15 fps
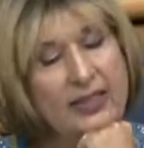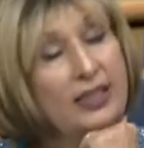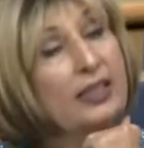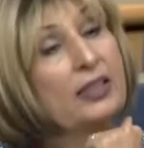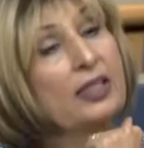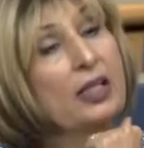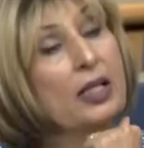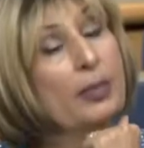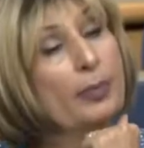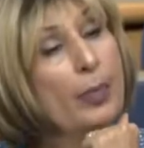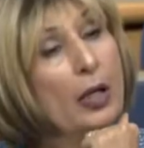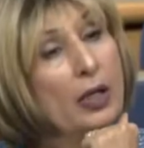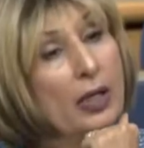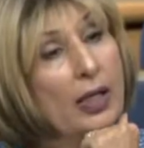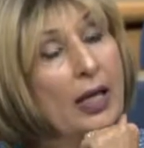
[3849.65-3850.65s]
Central
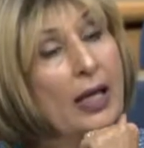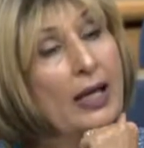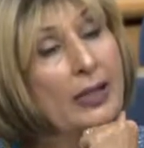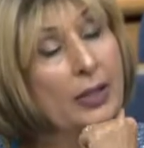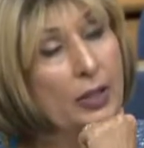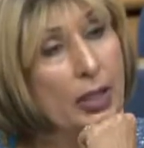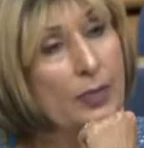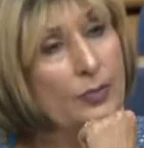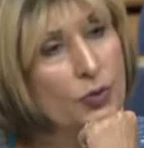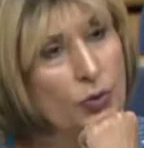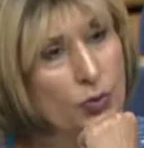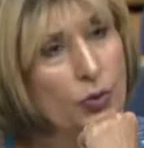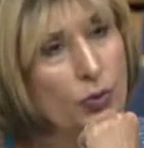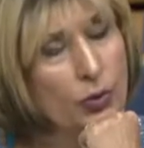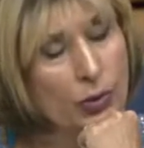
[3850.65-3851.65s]
Bank anytime
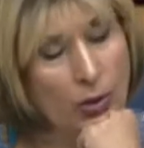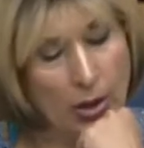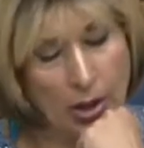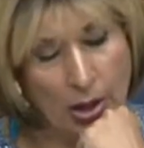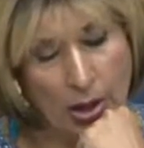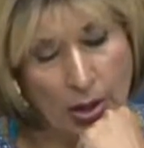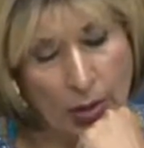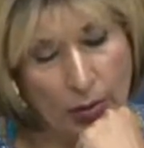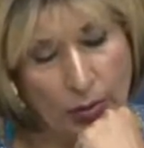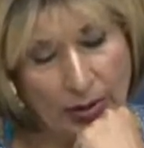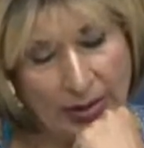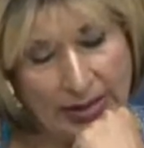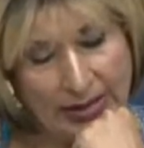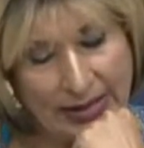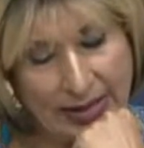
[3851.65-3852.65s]
soon. What
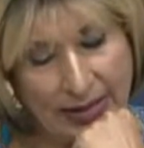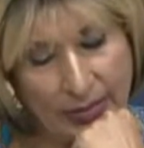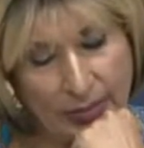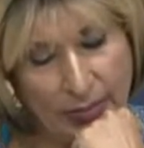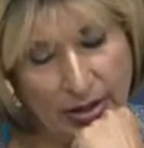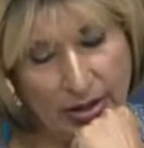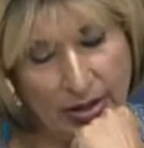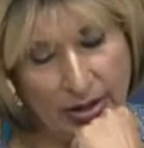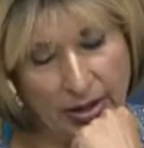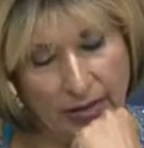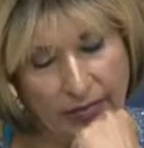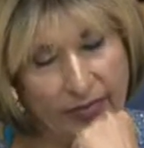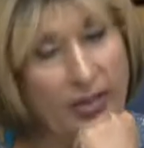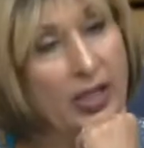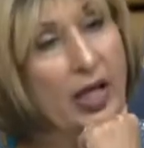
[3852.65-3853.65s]
does that mean
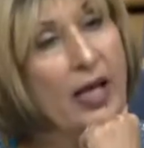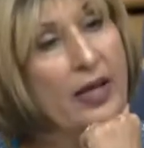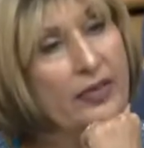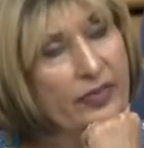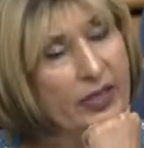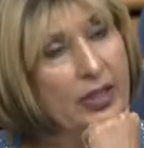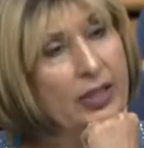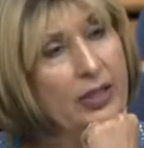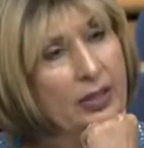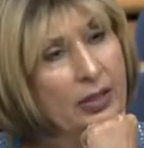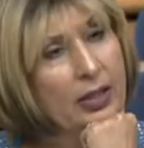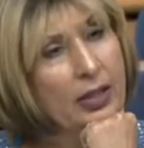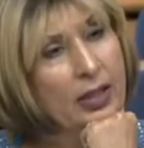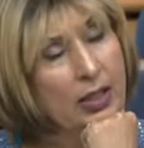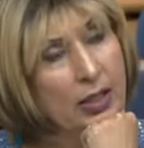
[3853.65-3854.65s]
for Afghan
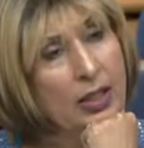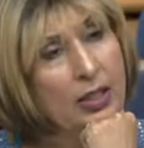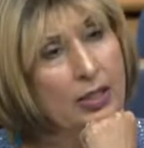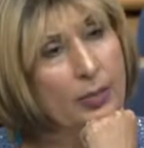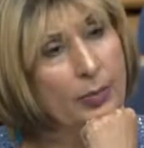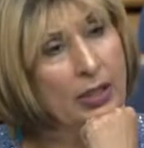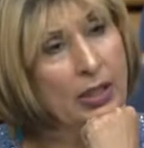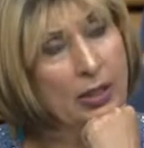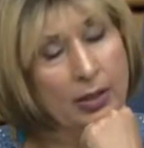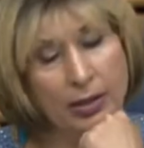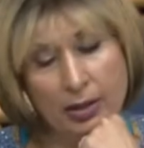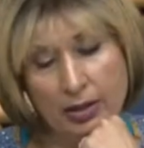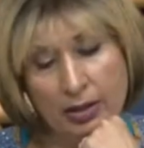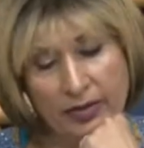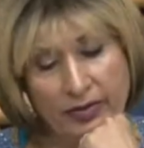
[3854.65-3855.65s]
economy?
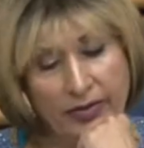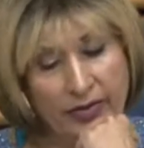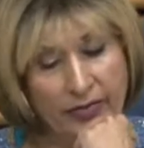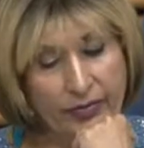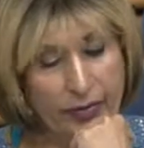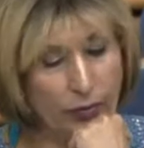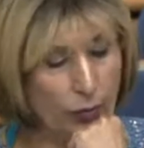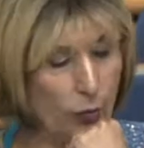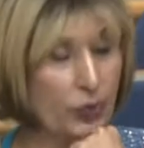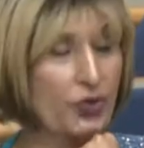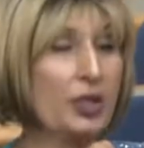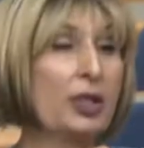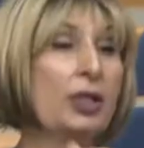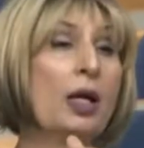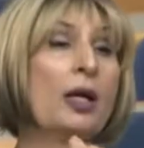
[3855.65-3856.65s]
This is the first
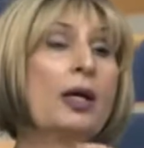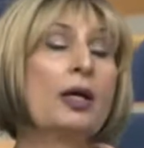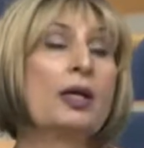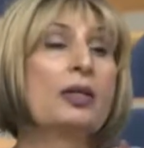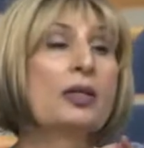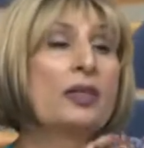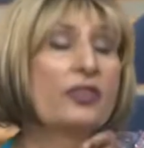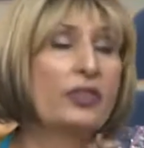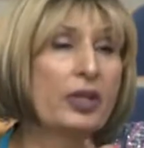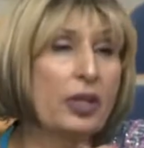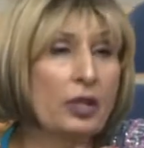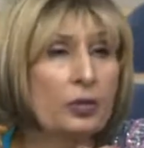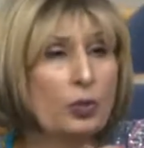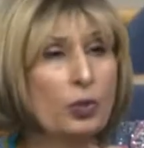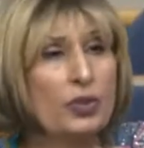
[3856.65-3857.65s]
question. The
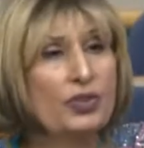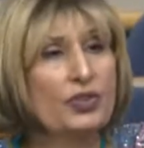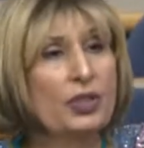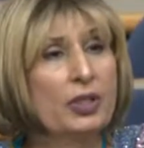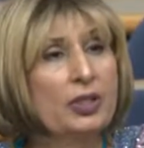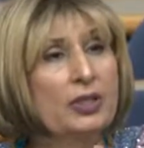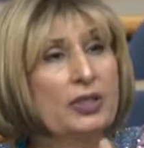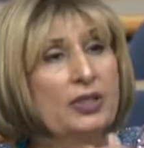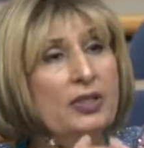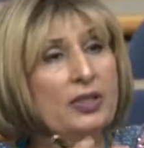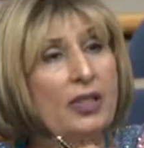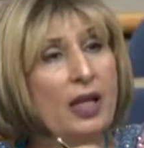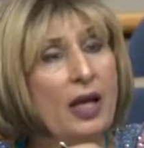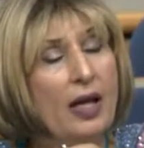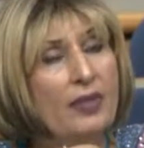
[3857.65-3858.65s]
second question is,
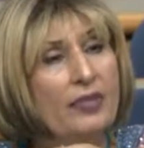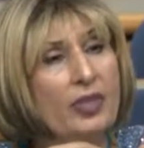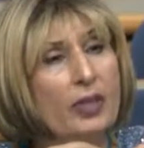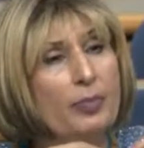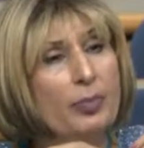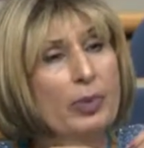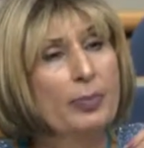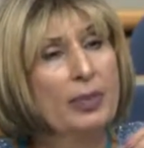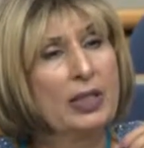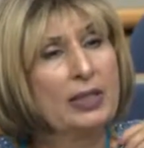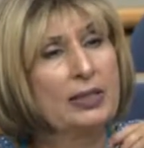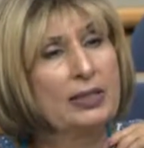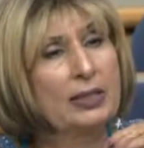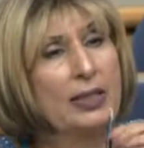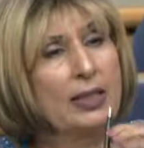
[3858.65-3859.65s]
Afghan people are
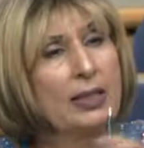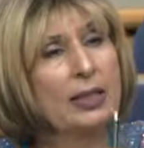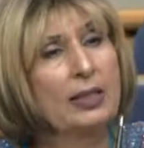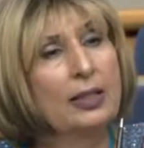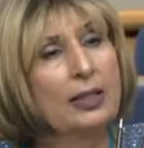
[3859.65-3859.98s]
still